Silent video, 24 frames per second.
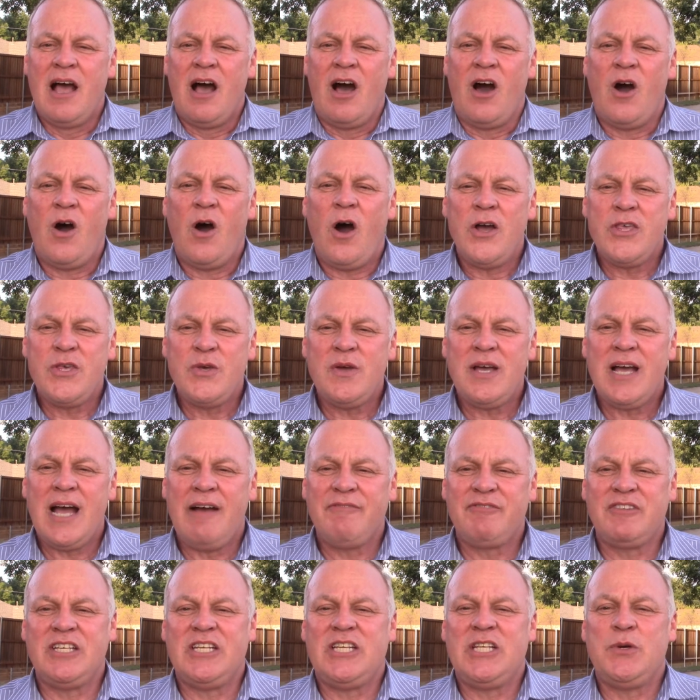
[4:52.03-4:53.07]
All you
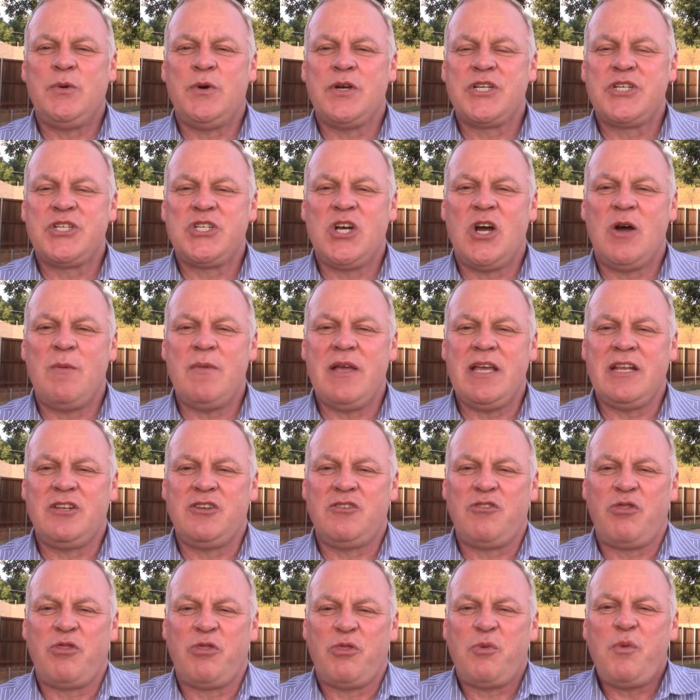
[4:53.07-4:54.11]
have to do is show me
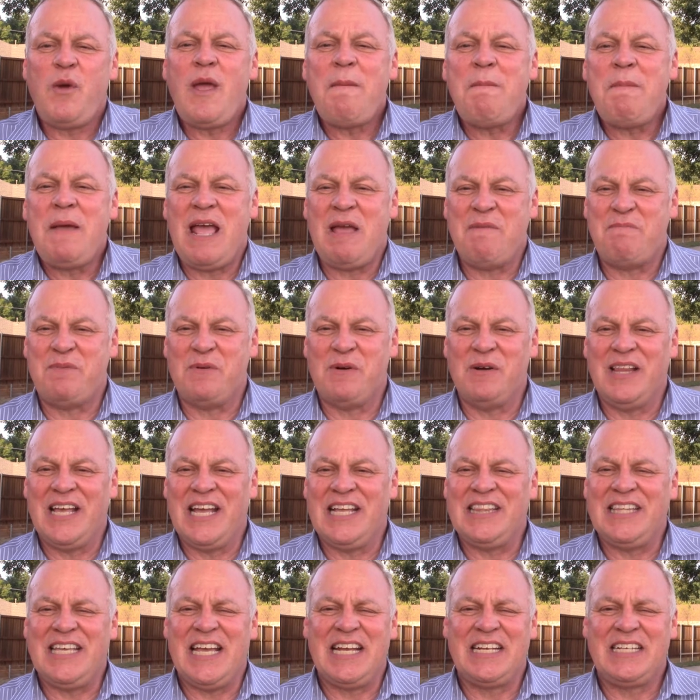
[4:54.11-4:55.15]
three people
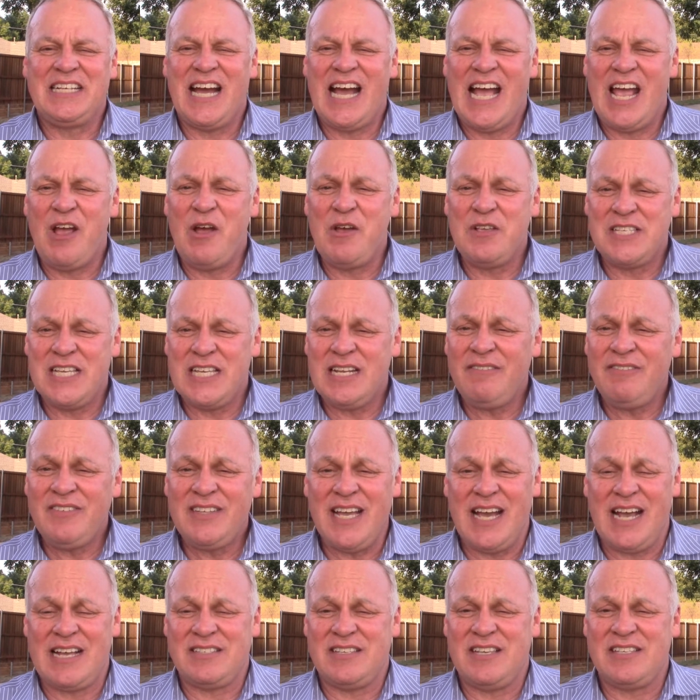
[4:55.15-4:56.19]
in the entire state of
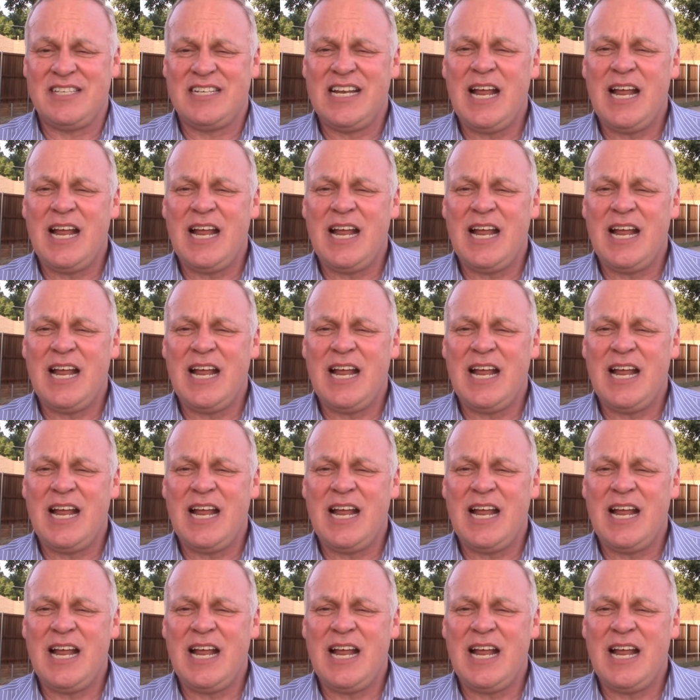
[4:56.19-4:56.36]
Texas,